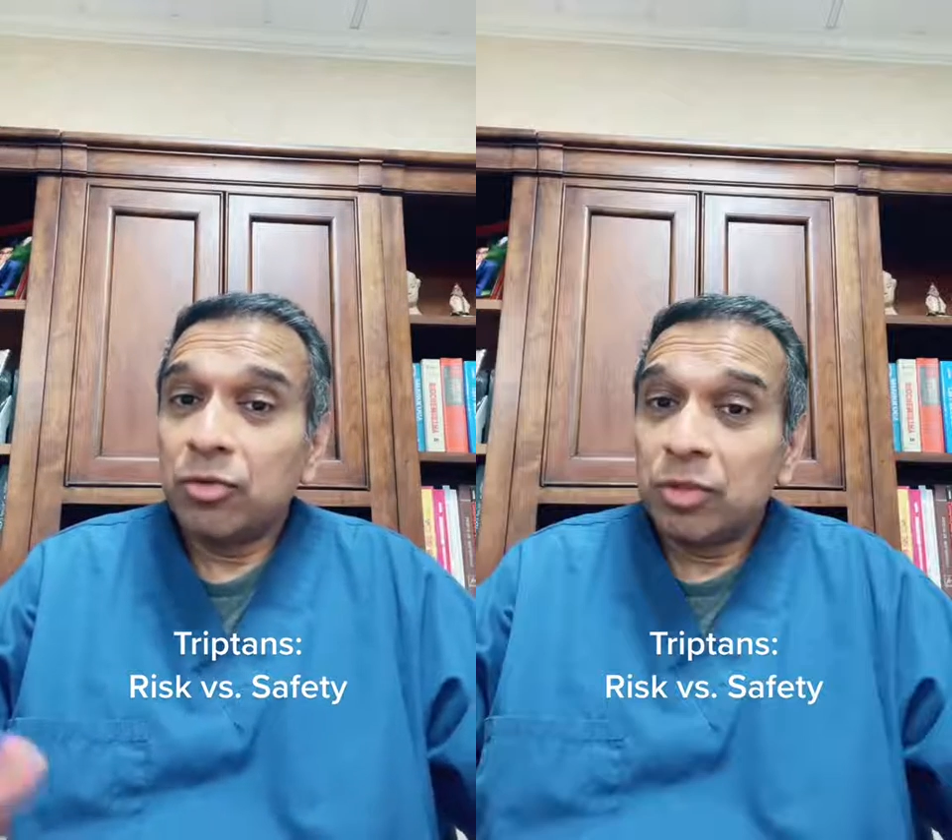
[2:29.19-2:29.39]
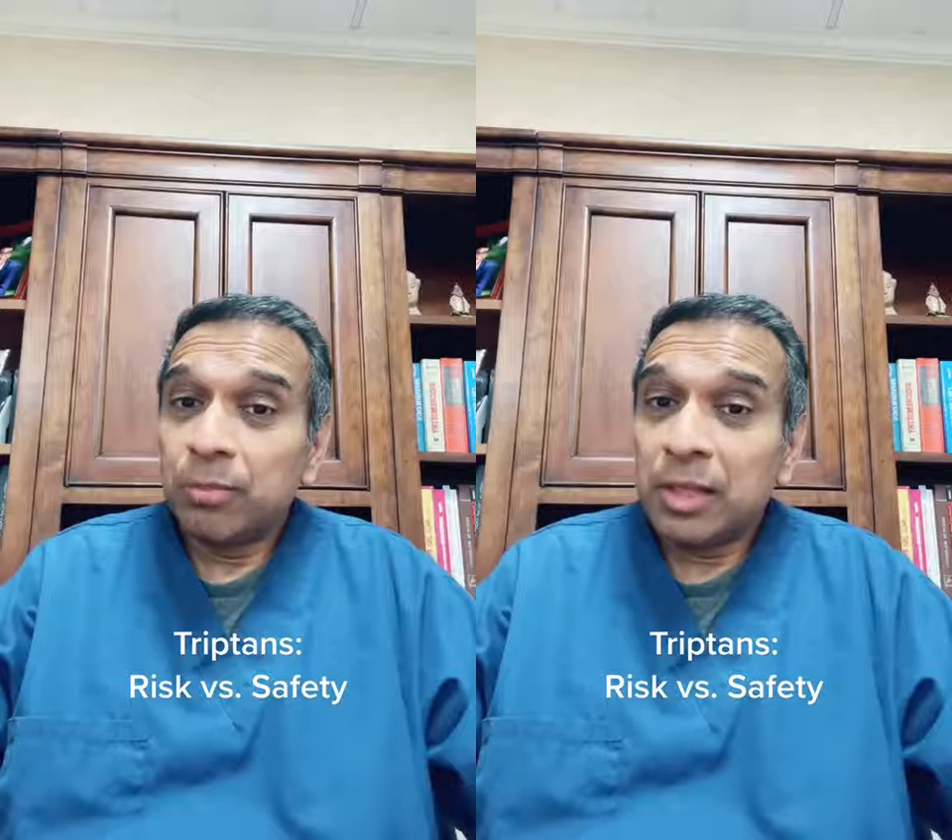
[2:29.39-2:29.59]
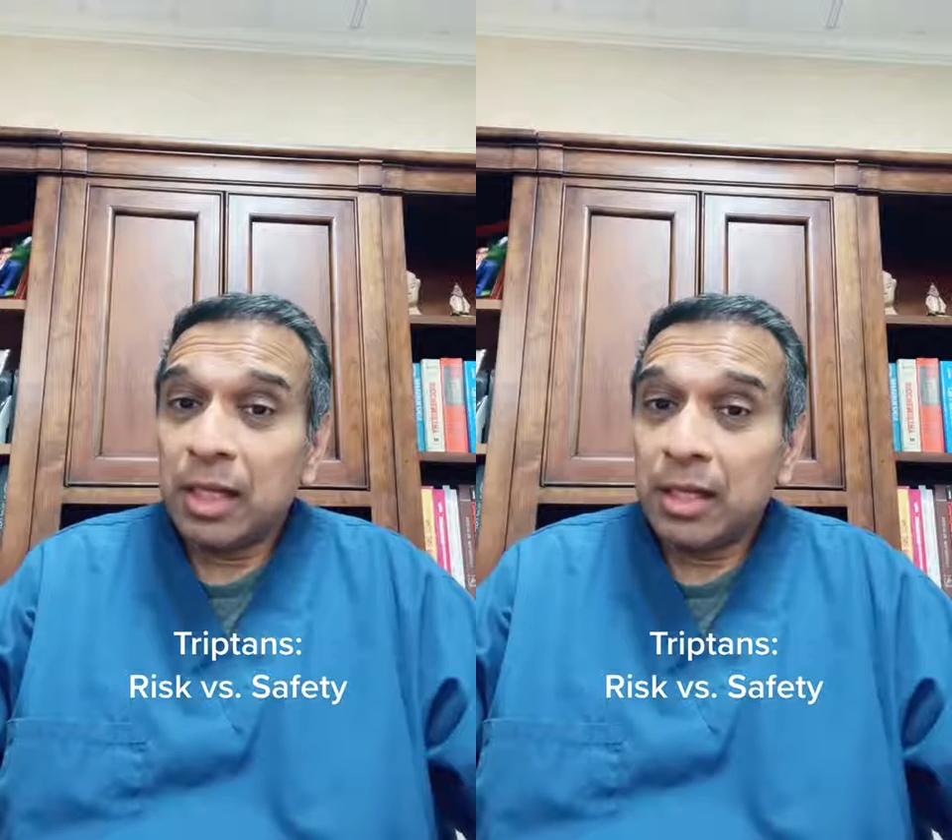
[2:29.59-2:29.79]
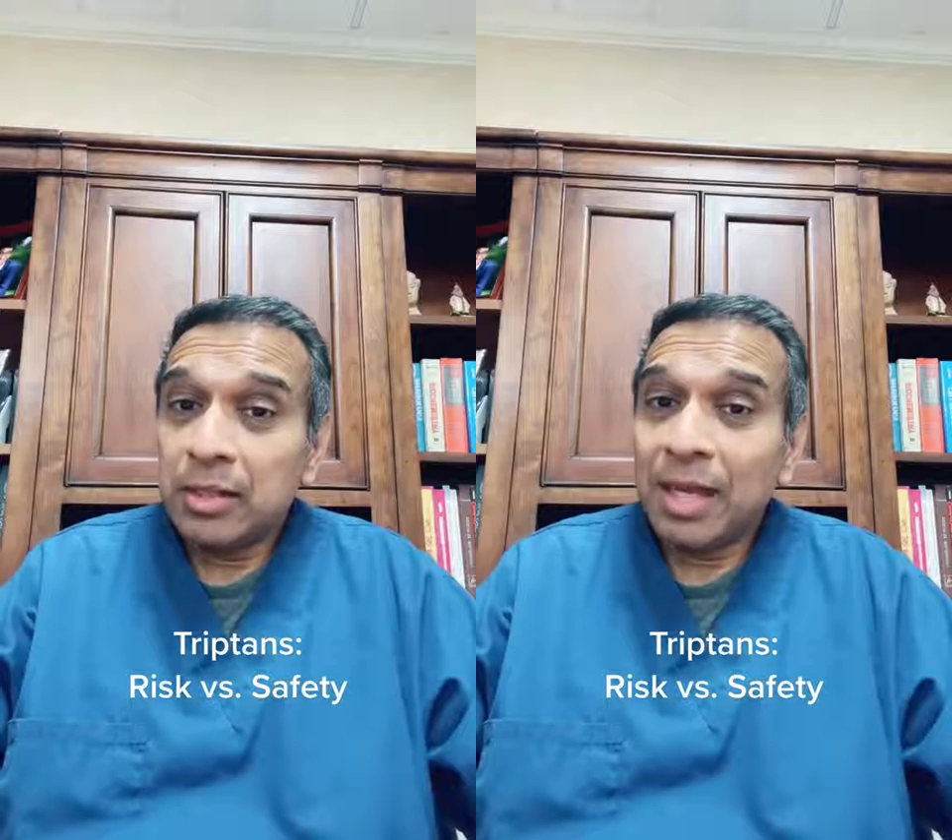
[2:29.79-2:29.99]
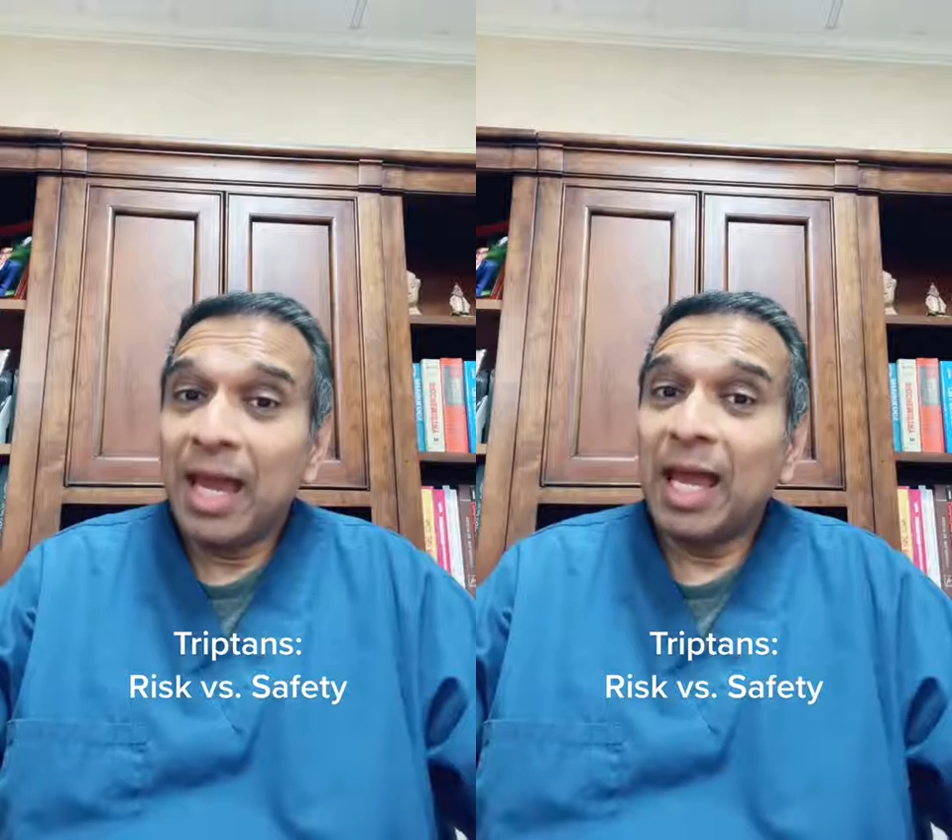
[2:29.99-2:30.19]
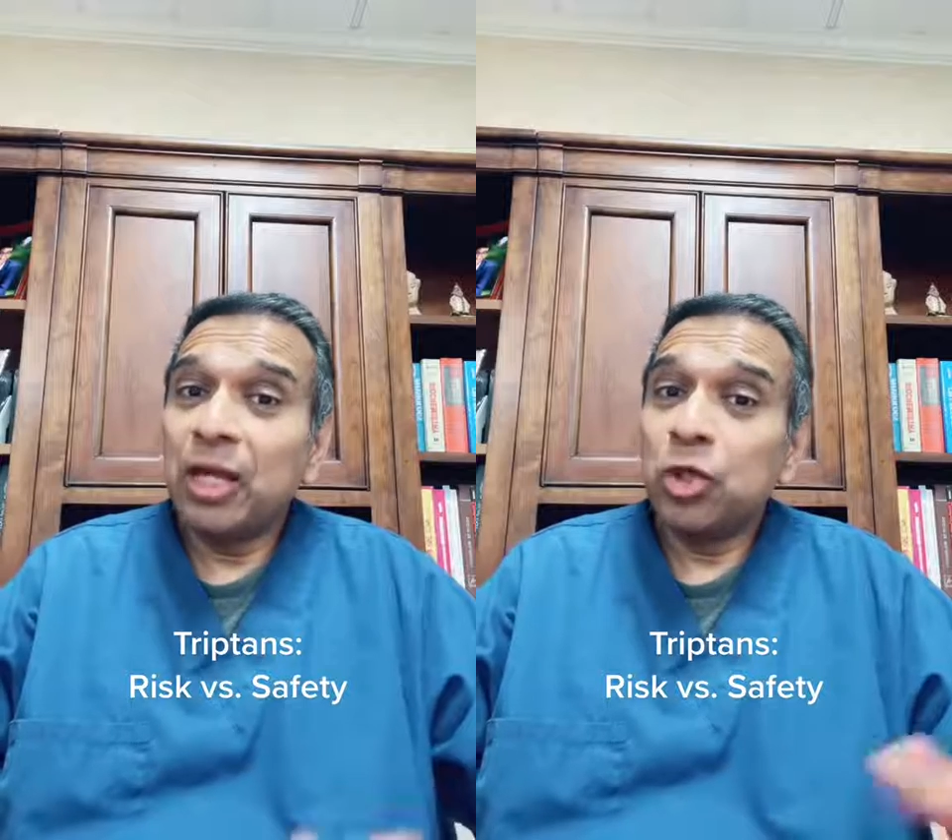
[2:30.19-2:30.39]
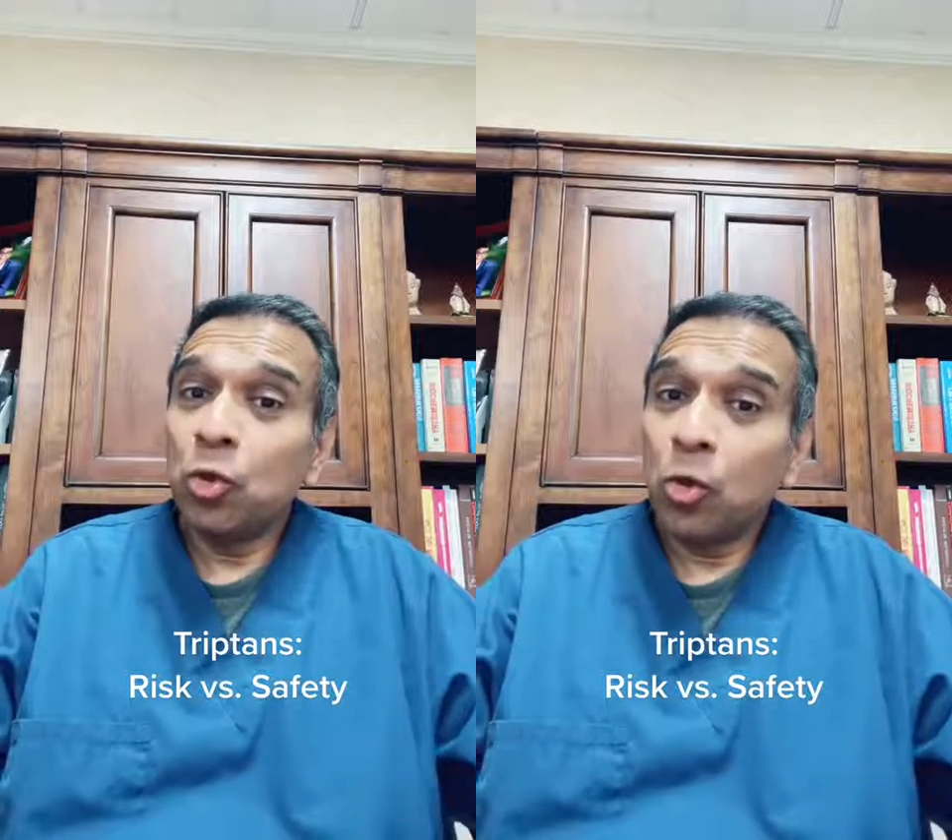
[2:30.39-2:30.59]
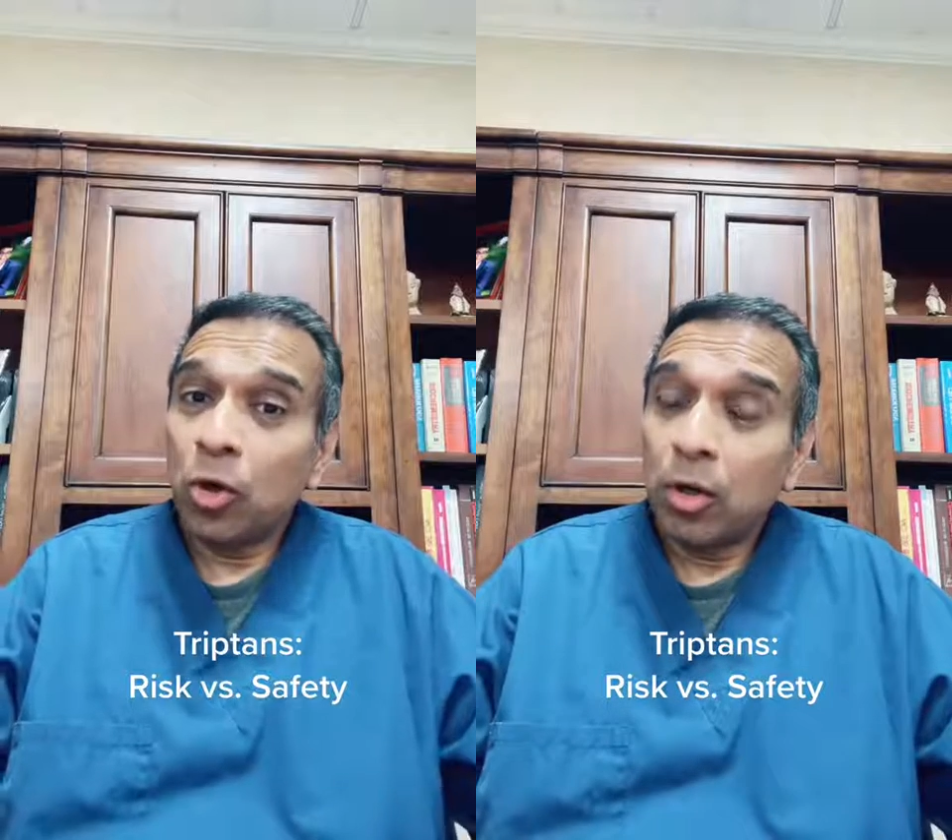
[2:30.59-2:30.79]
triptans and
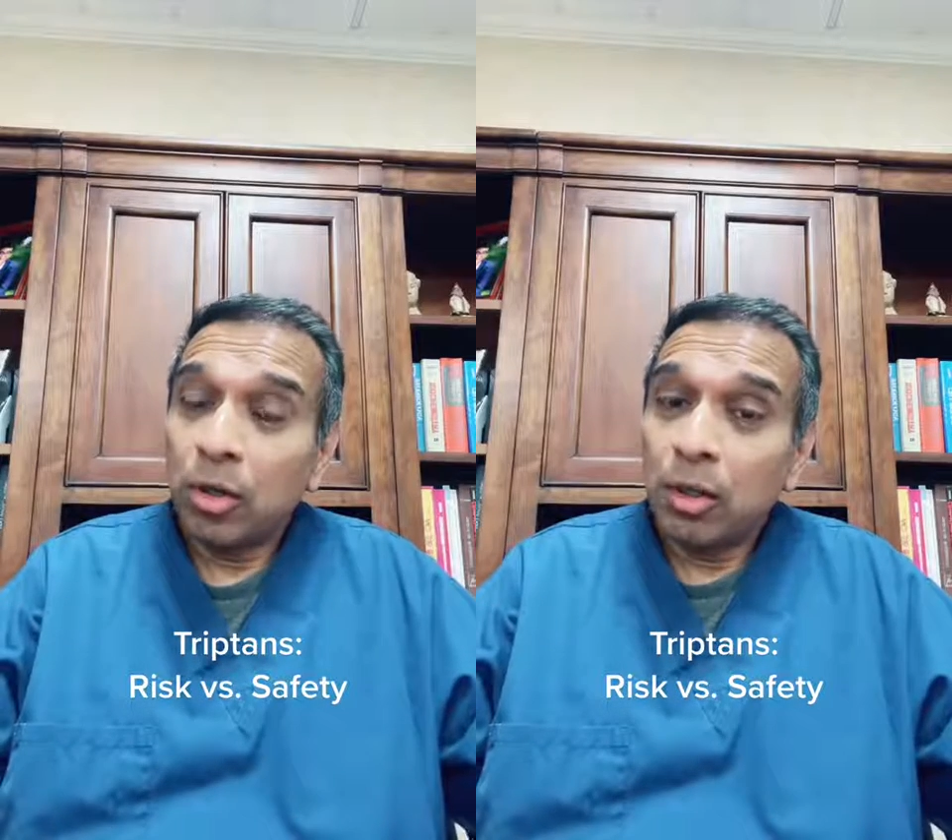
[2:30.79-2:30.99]
your